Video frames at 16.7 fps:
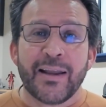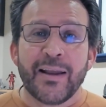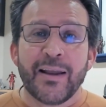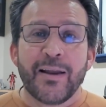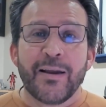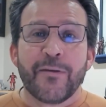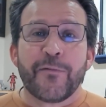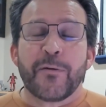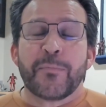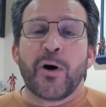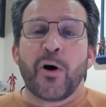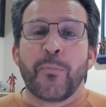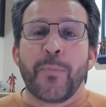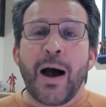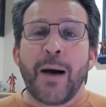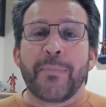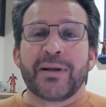from
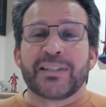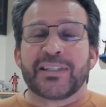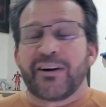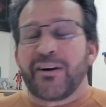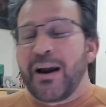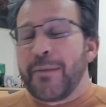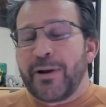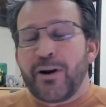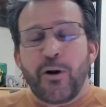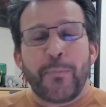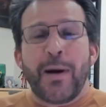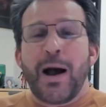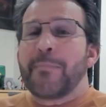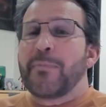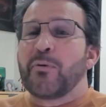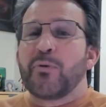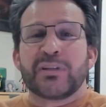Obama's era. I mean,
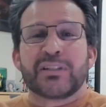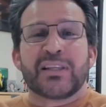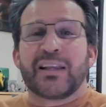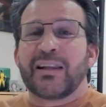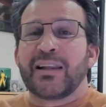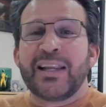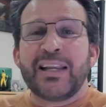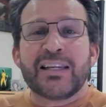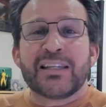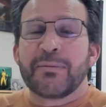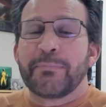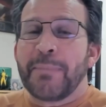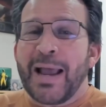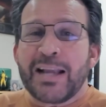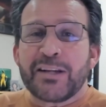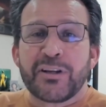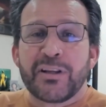Obama was the least
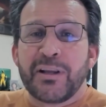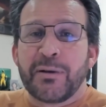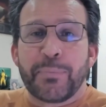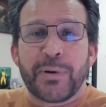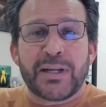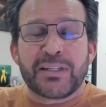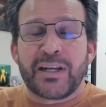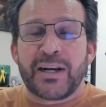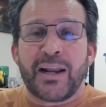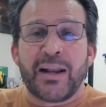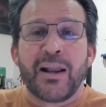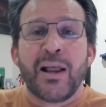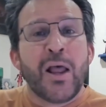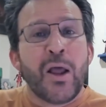masculine president